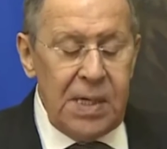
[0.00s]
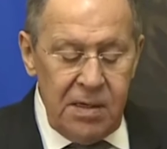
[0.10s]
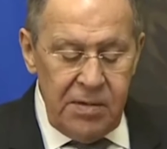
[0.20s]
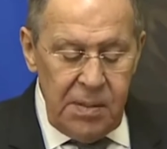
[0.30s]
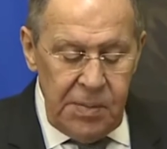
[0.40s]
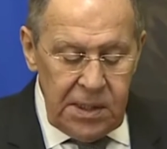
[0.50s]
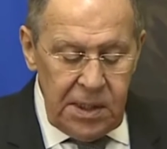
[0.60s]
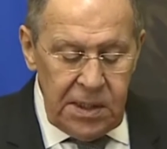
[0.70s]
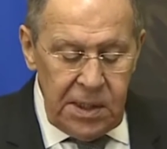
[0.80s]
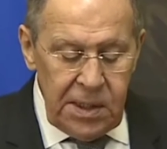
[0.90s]
which
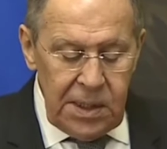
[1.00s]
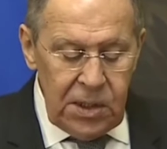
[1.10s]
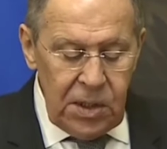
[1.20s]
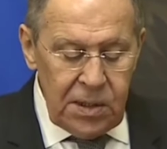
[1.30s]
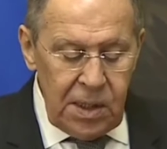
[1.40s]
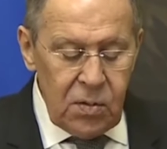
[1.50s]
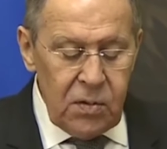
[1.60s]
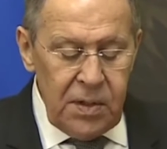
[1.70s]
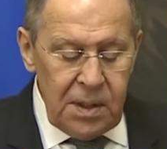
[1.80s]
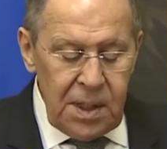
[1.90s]
made the United
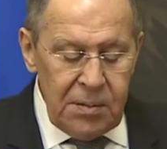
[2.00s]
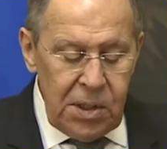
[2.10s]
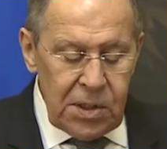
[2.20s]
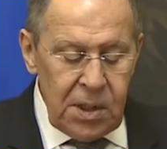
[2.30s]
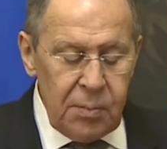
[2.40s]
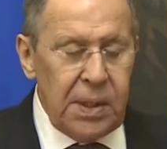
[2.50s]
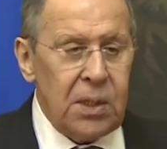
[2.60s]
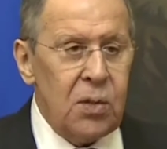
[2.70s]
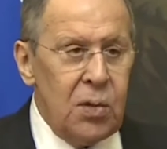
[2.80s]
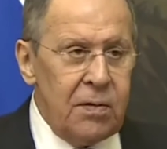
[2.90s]
Arab Emirates
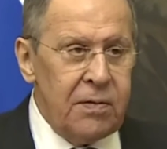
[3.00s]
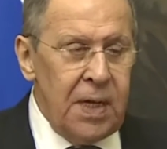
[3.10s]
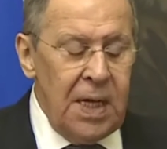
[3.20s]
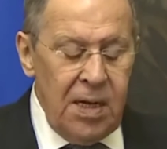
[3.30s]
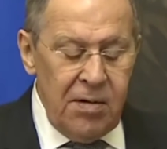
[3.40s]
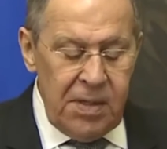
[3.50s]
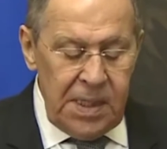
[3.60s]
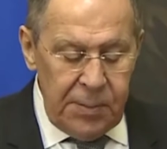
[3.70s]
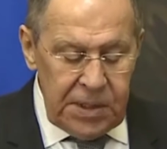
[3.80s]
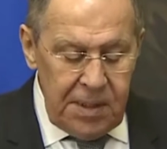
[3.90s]
the
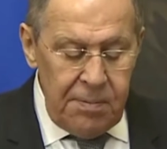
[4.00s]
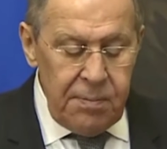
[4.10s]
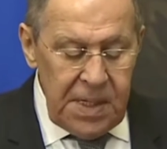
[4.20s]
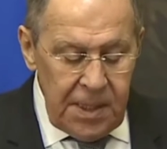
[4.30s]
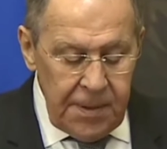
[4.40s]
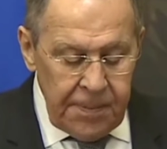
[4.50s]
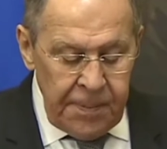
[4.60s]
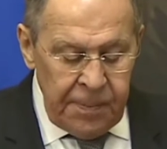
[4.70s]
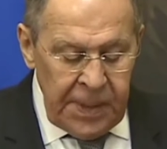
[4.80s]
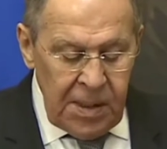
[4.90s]
number one partner in
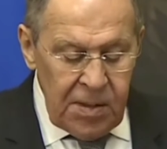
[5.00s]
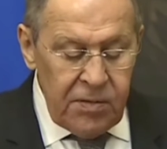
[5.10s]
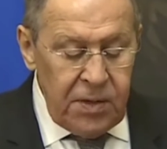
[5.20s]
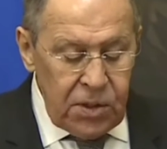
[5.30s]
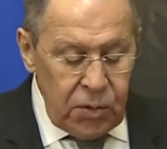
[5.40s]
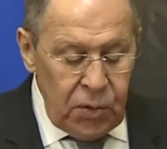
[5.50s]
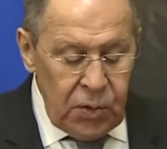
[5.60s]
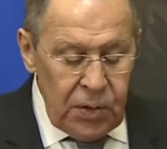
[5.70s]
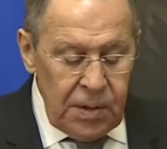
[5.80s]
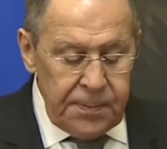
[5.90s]
the Arab world
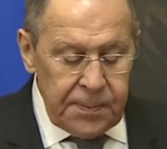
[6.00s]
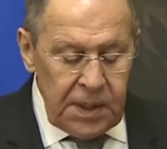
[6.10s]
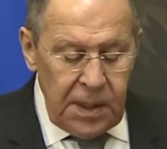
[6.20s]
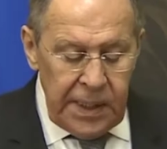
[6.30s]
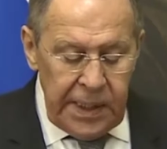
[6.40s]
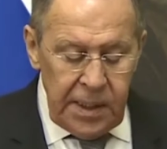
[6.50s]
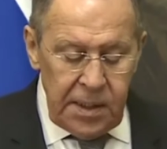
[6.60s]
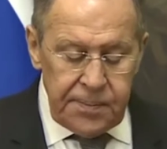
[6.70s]
for the Russian Federation.